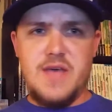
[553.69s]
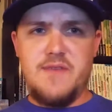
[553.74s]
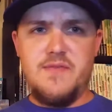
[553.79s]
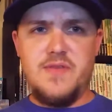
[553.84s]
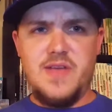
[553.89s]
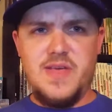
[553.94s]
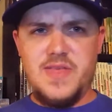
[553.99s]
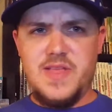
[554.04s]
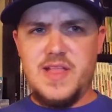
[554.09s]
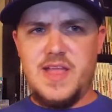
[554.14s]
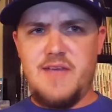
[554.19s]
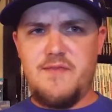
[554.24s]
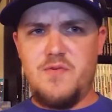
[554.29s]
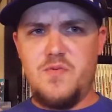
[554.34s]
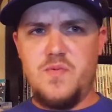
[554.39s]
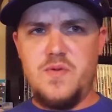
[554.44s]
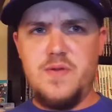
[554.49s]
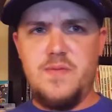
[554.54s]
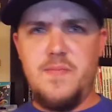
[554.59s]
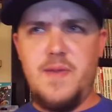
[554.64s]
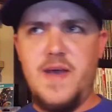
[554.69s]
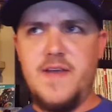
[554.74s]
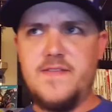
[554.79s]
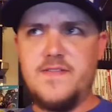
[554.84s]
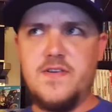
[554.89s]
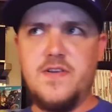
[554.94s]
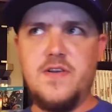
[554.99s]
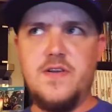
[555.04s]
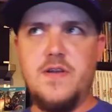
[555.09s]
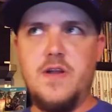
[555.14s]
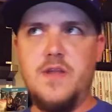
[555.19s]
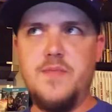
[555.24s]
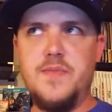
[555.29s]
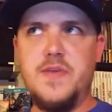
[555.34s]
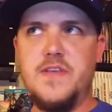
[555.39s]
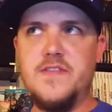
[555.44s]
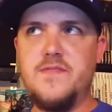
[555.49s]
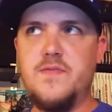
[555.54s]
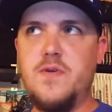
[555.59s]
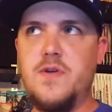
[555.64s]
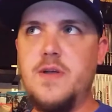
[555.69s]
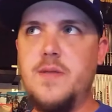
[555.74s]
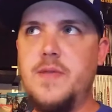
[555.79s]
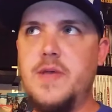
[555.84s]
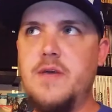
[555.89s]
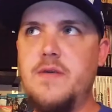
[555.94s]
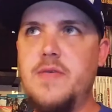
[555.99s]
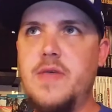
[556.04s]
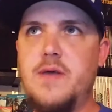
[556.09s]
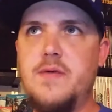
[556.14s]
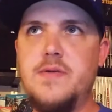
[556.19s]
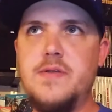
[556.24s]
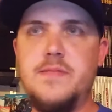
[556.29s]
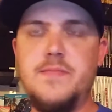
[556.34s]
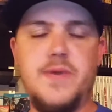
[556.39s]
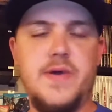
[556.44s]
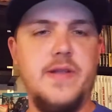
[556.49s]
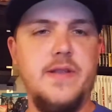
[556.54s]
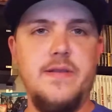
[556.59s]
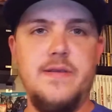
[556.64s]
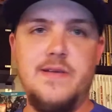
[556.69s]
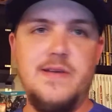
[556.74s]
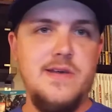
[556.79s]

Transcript: have I think they have a remaster on PS4 coming out of that one, but